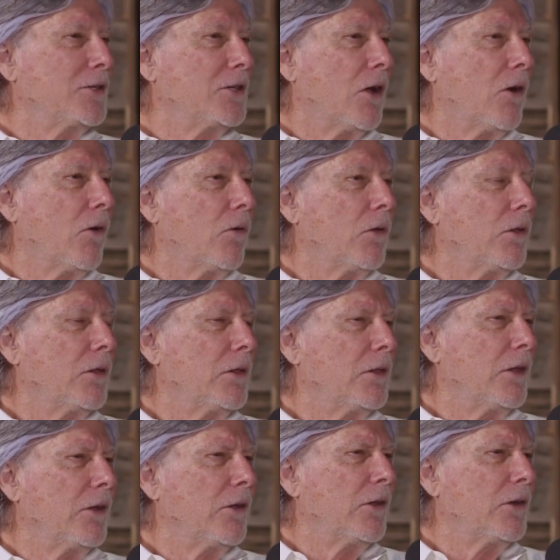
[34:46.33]
so
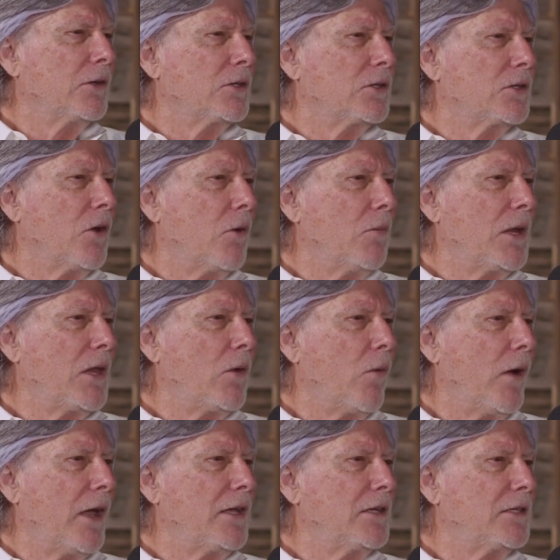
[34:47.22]
there's so many
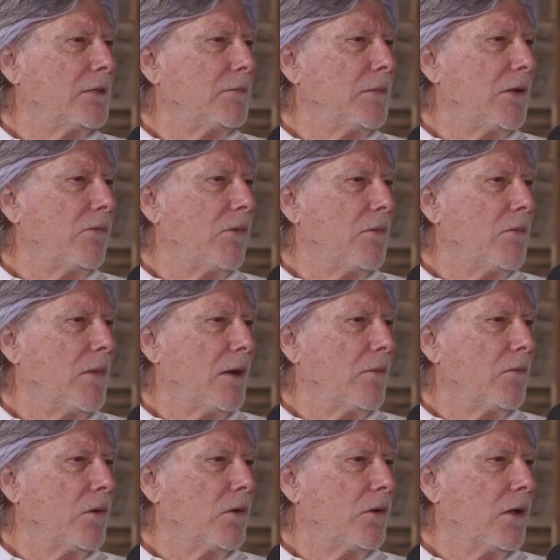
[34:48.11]
ways to be
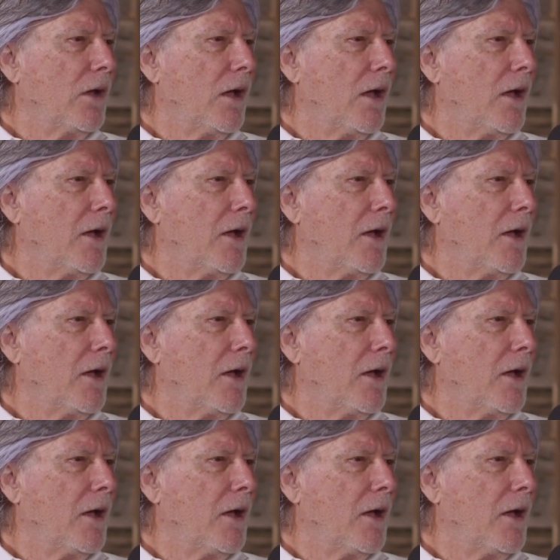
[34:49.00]
remembered.